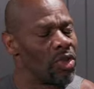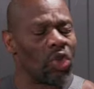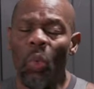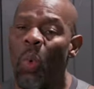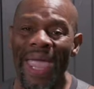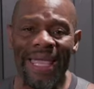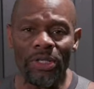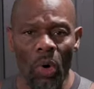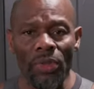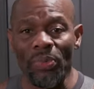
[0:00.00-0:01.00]
the
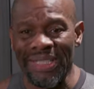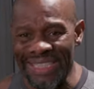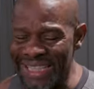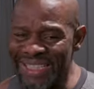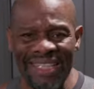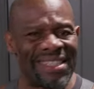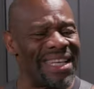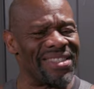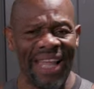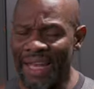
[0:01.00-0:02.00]
weight or the resistance
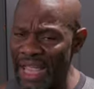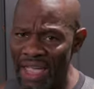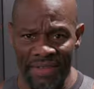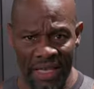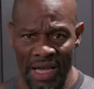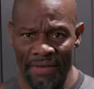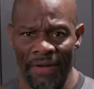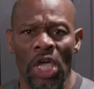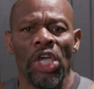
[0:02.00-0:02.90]
is not heavy enough.